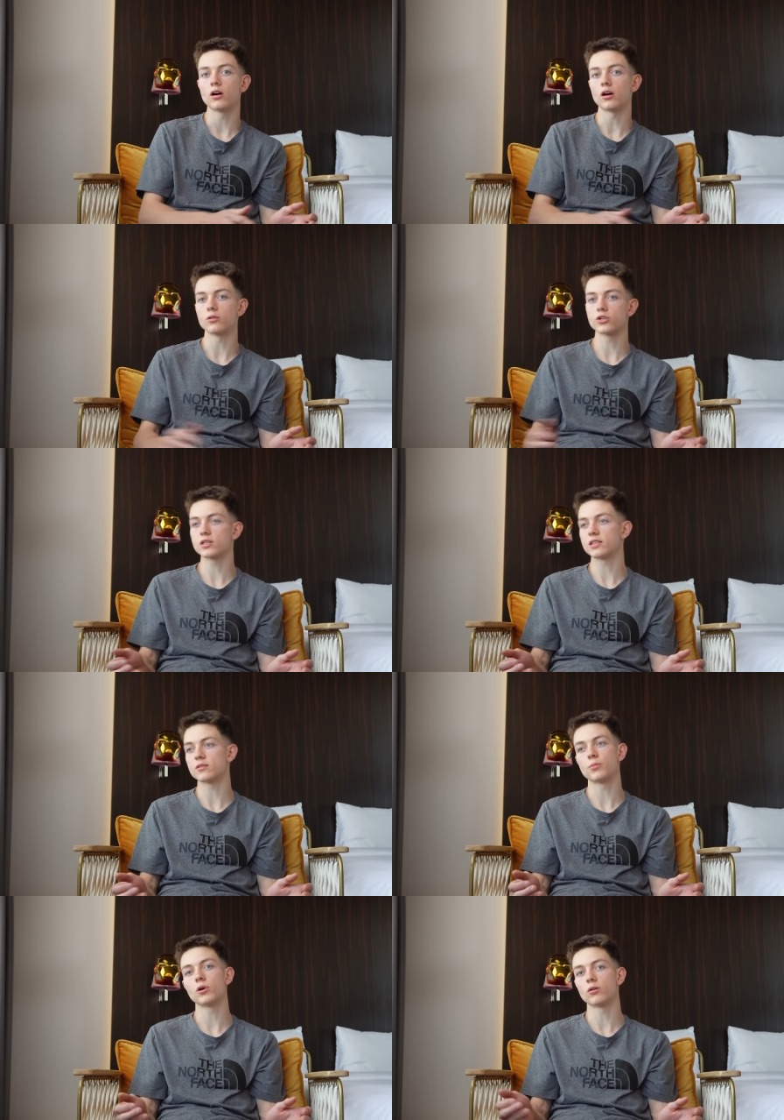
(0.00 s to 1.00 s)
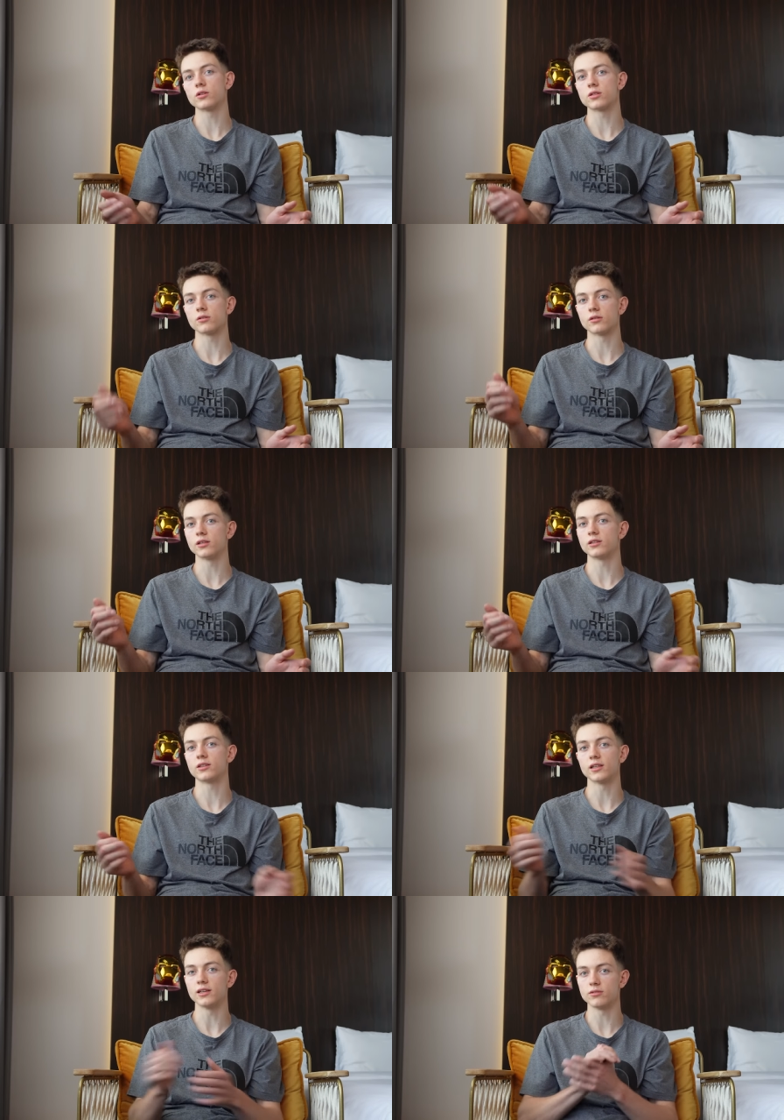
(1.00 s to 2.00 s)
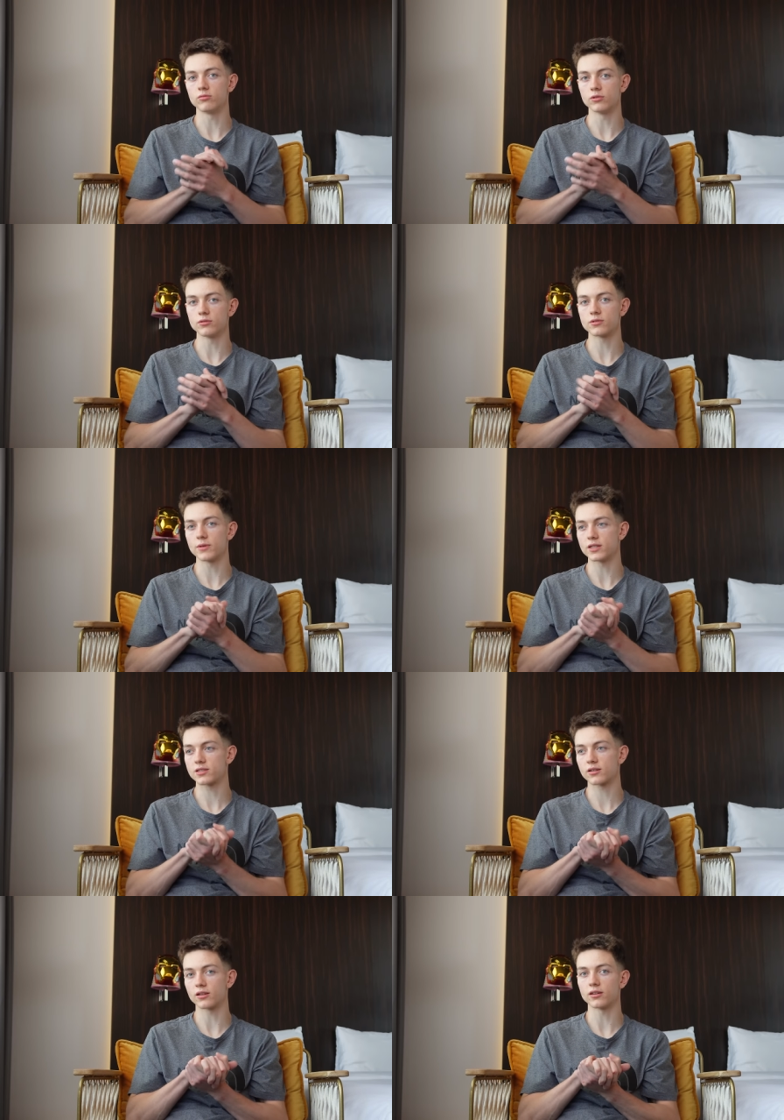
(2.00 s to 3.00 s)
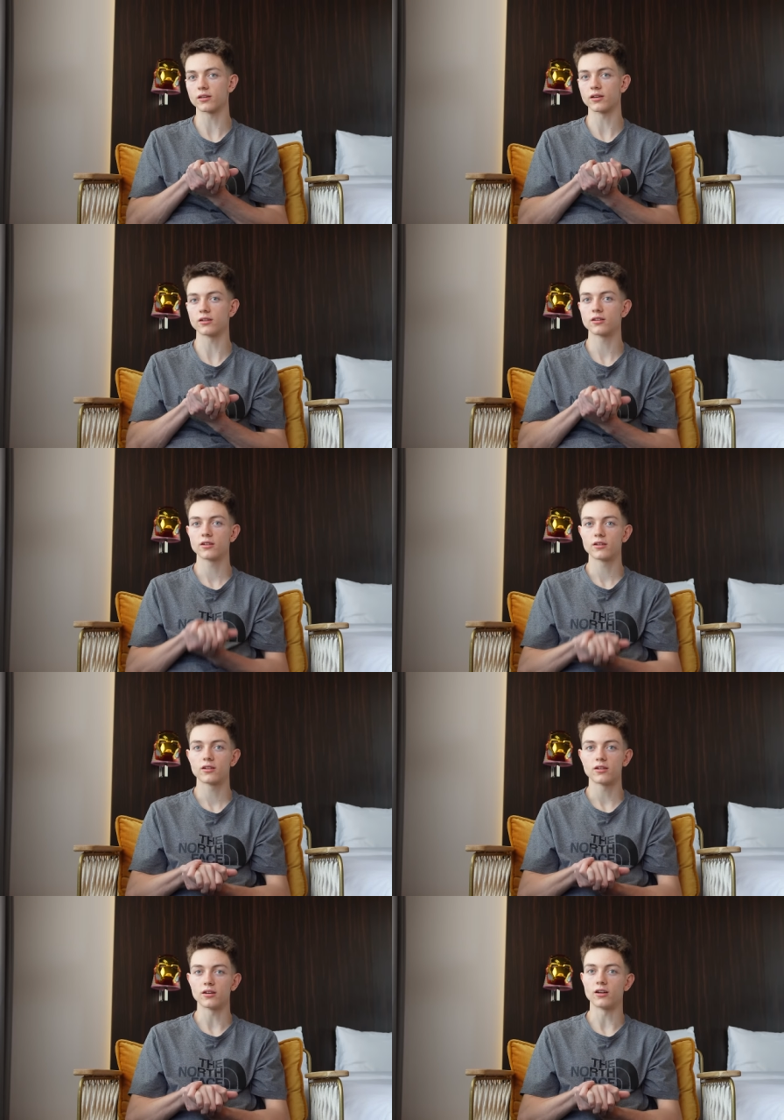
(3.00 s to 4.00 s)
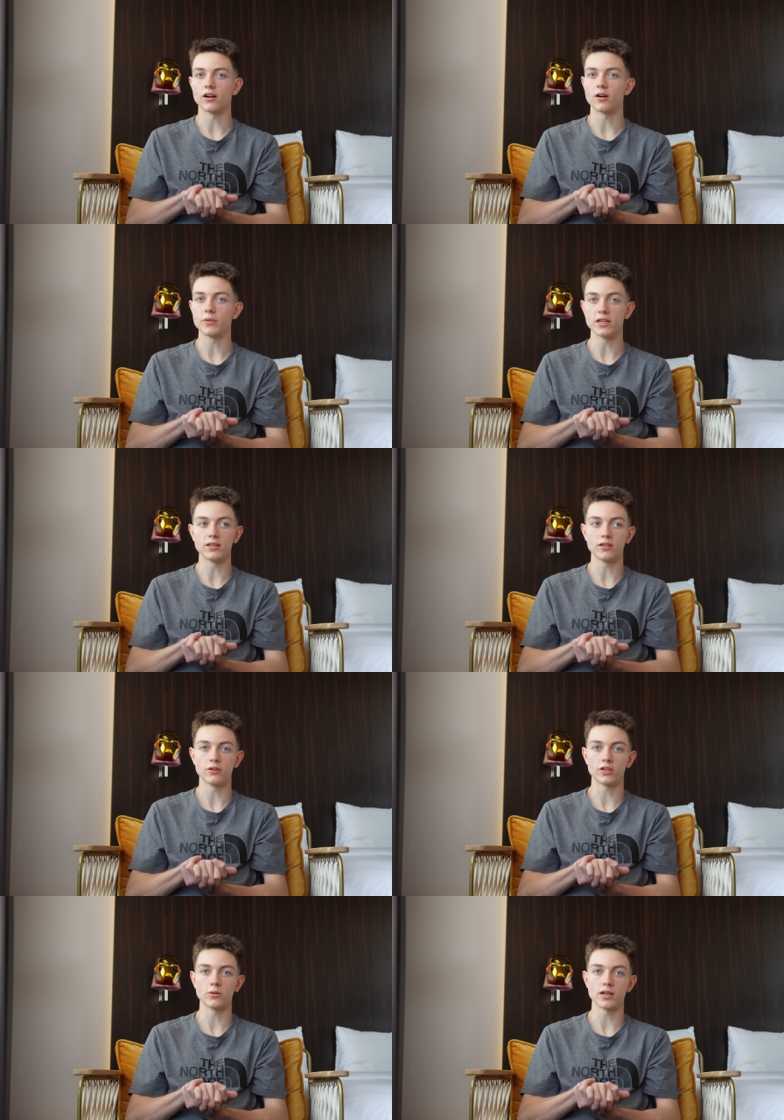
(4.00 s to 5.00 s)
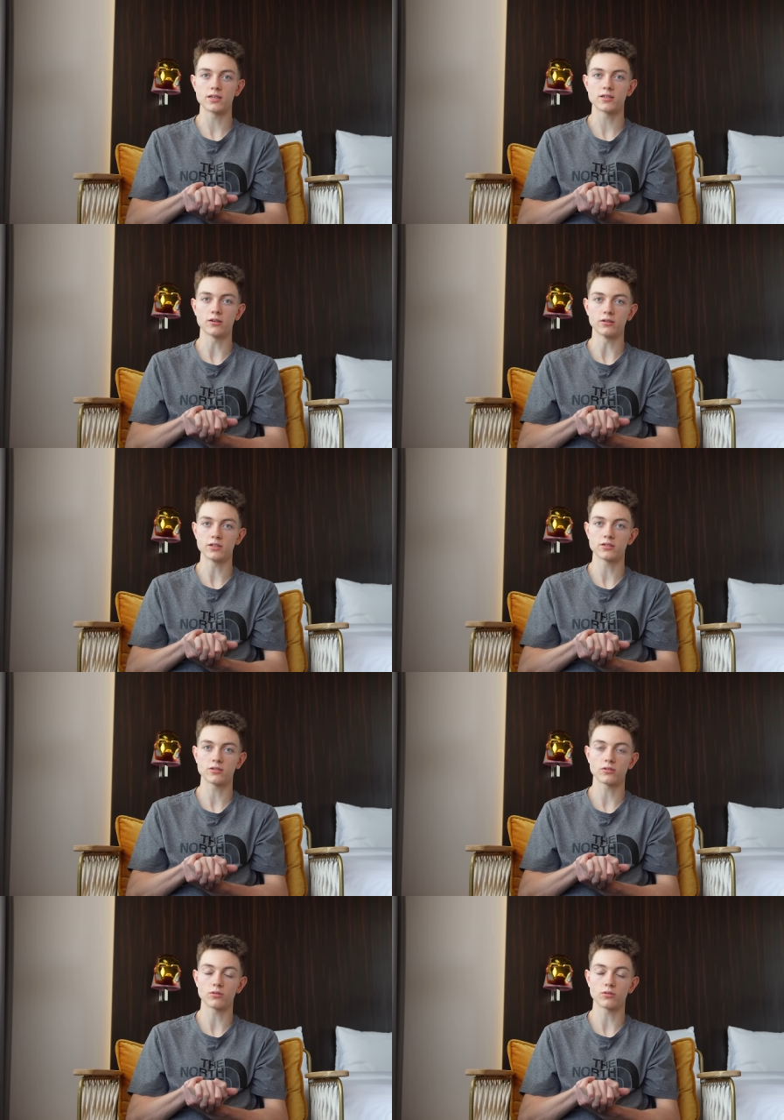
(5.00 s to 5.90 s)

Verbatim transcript: I'll just need to pull onto the, the lead routes basically, and then uh, I'll be in the OQS. So it's